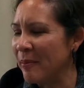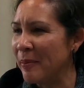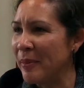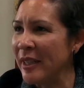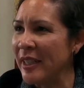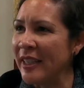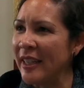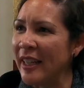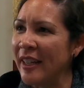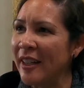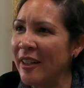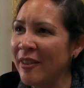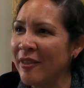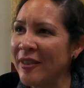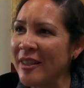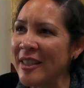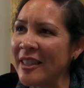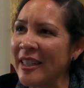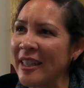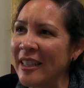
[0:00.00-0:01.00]
Bunnell,
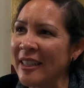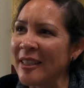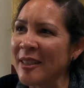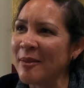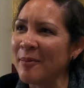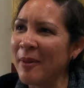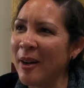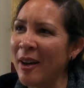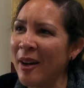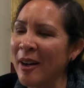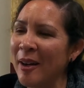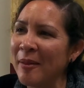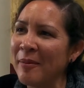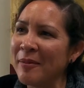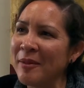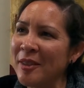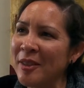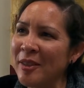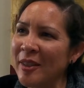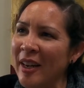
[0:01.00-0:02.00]
visiting his
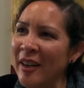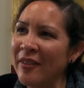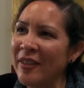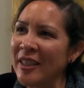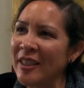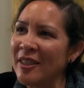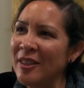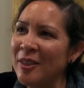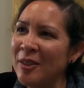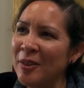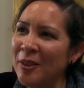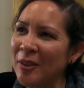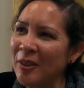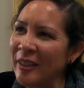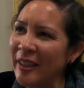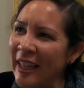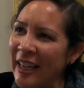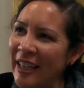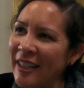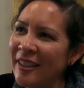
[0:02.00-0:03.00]
mom, driving to
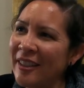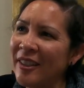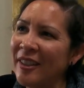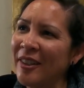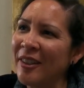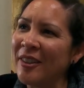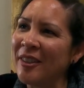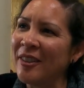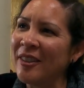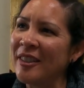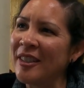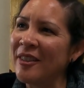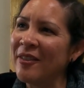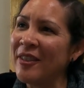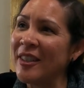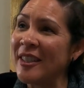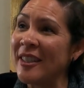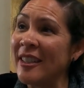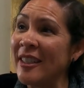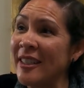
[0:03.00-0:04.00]
Orlando to
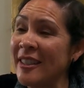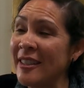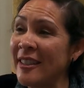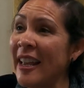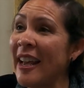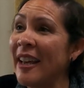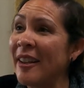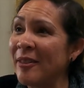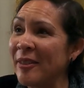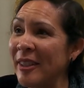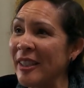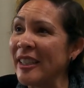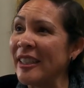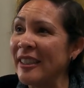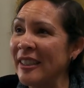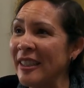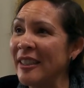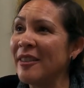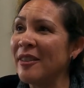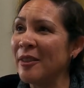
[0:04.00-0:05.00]
visit his dad, who
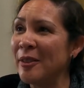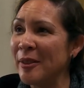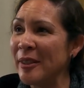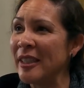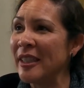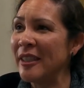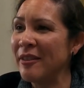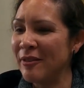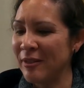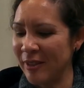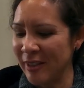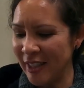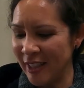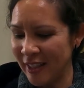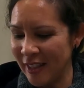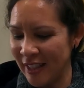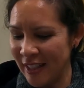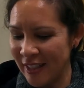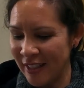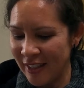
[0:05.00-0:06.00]
he lived
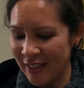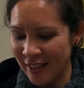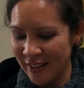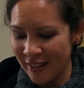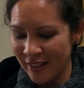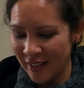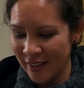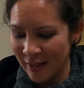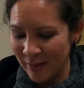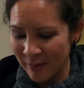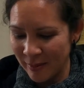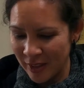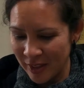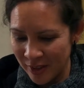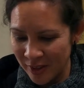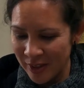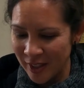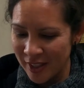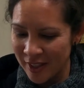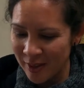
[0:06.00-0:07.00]
with and did
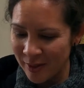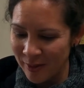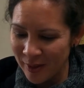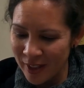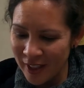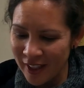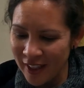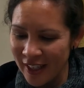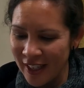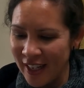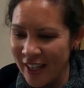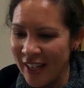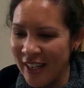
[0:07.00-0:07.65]
construction work.